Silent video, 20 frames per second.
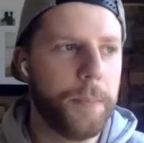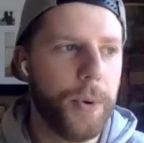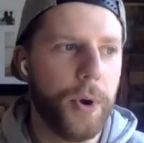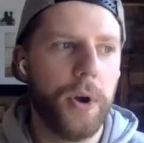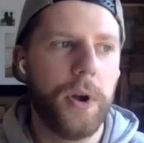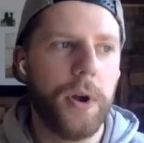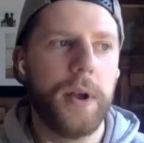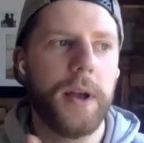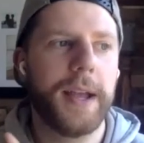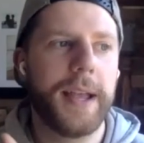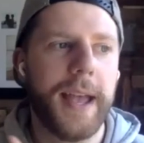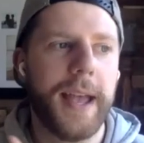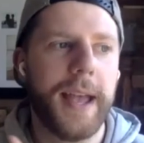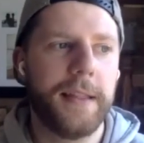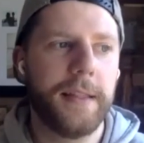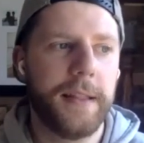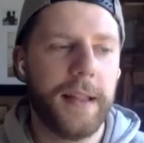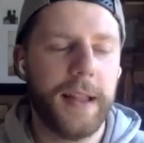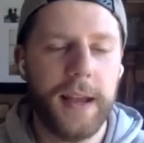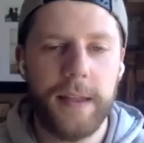But
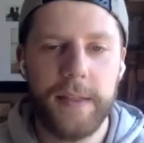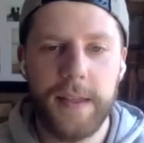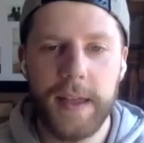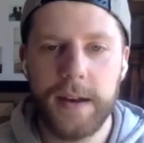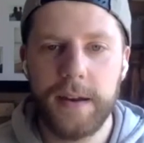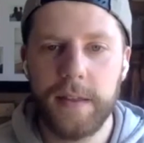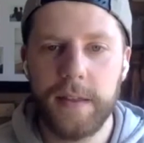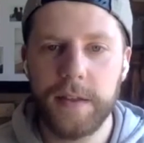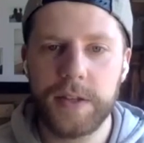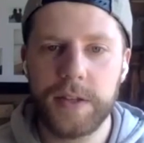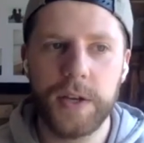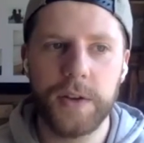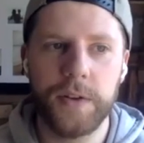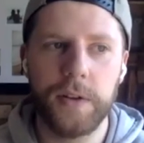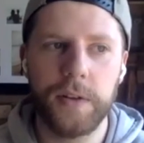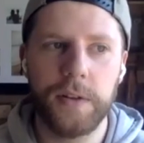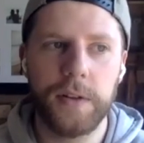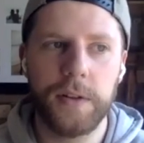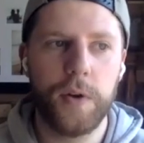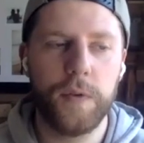again, light at the end of the
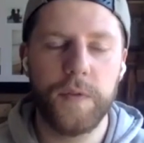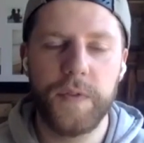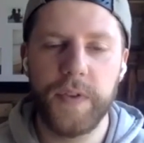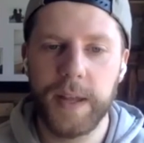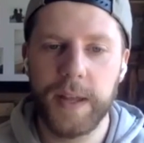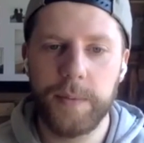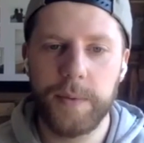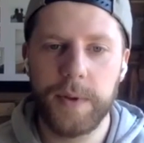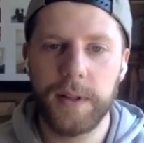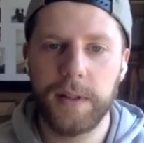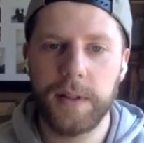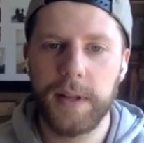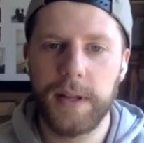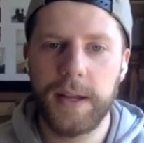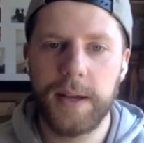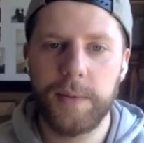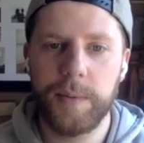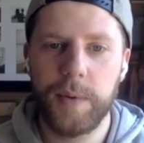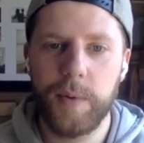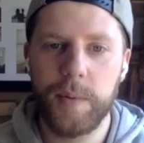tunnel. Hopefully we
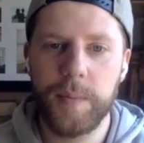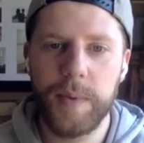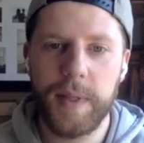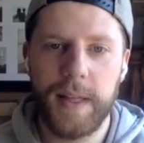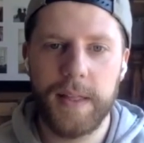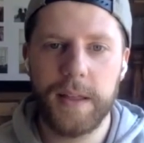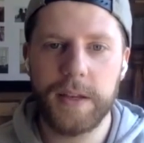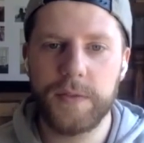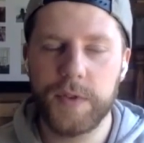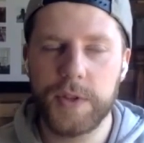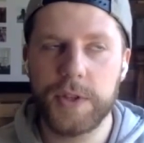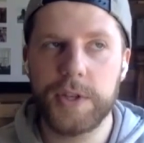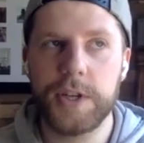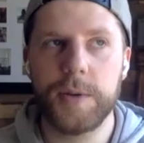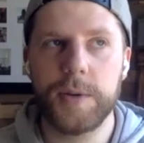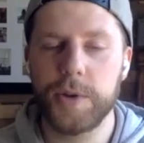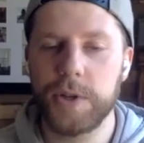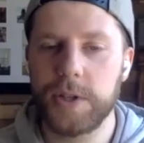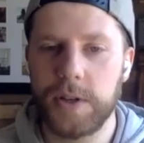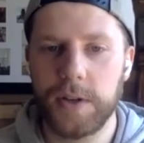won't be like this for too
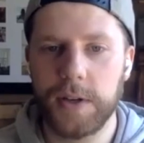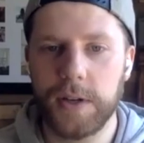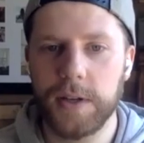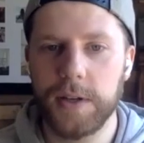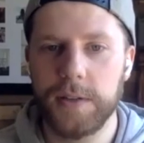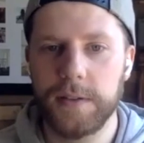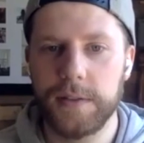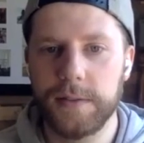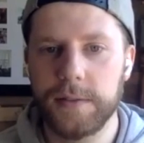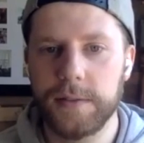much longer.